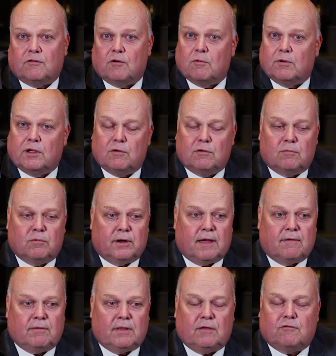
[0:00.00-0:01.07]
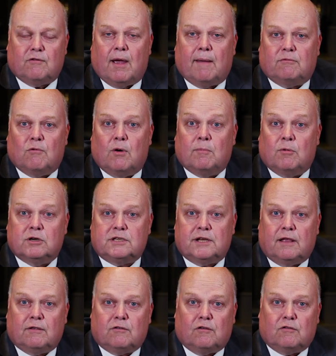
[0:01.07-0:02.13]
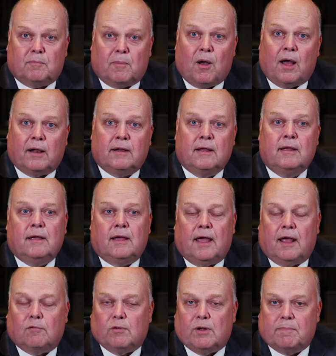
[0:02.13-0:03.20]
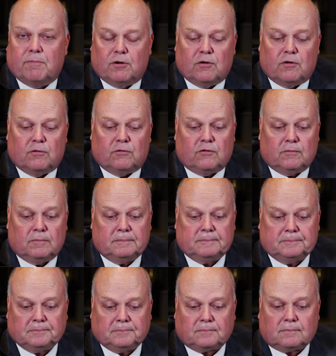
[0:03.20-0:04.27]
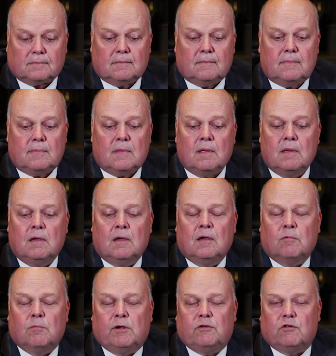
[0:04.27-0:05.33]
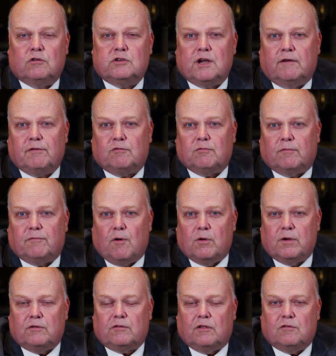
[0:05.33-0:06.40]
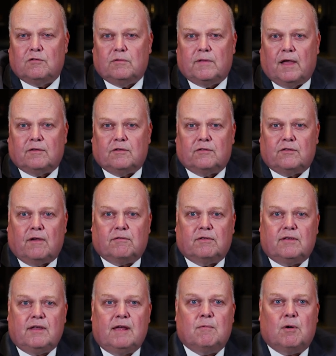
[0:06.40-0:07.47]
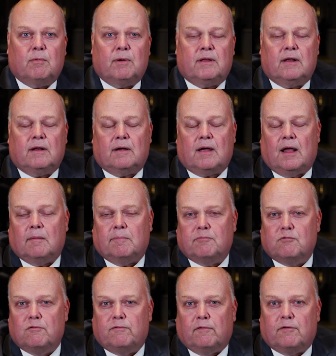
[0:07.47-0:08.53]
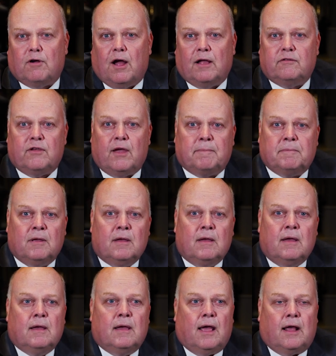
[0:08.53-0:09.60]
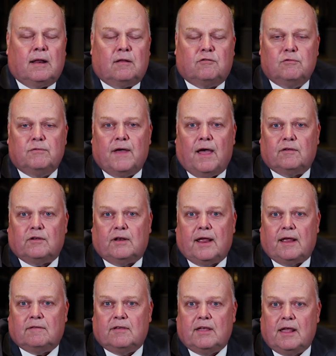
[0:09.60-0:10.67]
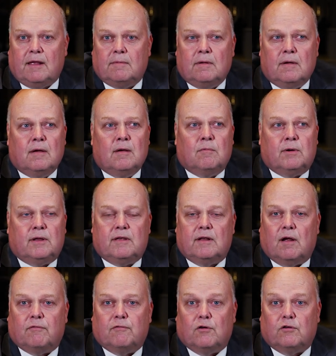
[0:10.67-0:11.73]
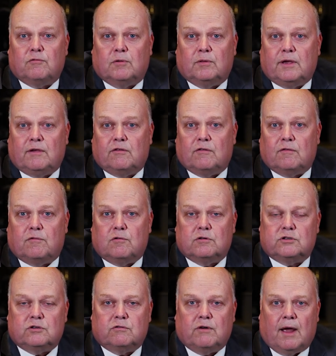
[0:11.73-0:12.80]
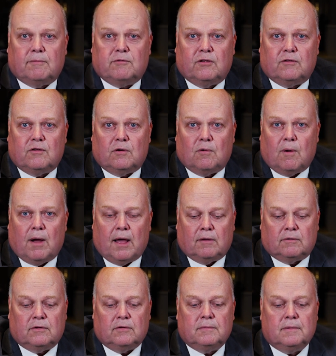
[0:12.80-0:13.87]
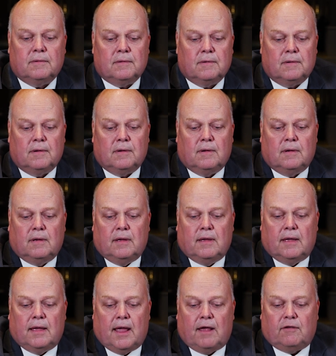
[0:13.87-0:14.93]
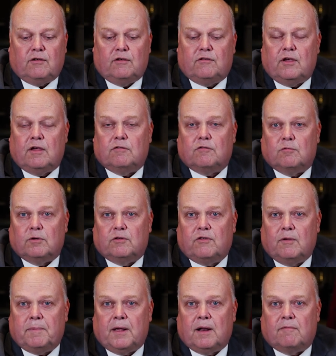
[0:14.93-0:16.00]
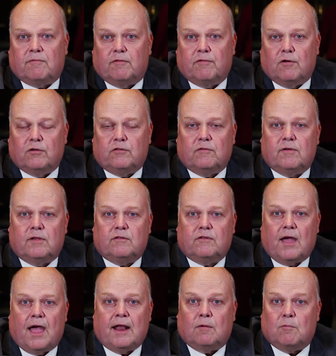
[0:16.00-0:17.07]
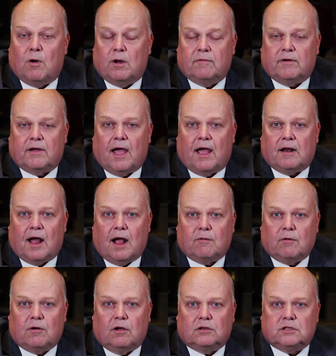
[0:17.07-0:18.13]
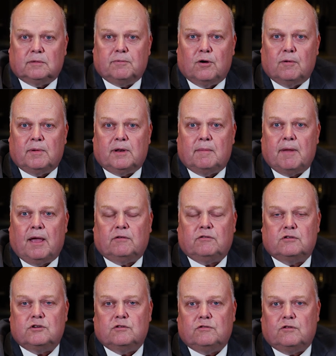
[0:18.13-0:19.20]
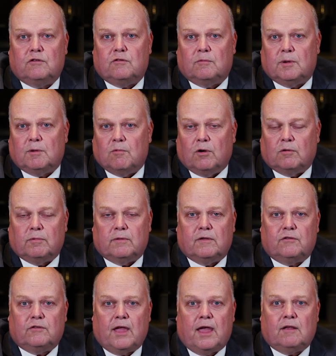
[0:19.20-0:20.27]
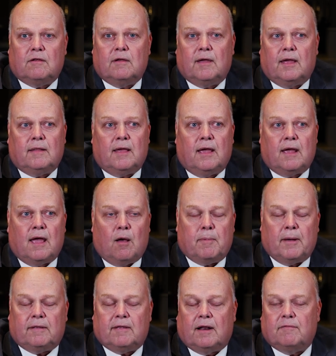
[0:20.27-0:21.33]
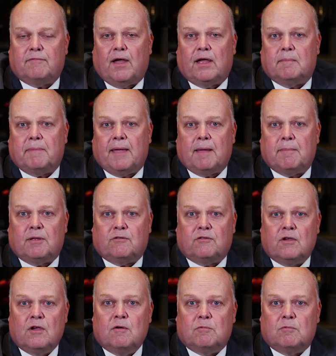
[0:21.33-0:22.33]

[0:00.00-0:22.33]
So we're giving these crabs one more chance to spawn and reproduce. Research efforts were focused in 2017, where we did a kind of proof of concept, and in 2018, we did our first releases of horseshoe crabs into the wild. ACC is a recipient of a first of its kind and one of a kind aquaculture permit in Massachusetts, and we work with the state and they help identify embayments.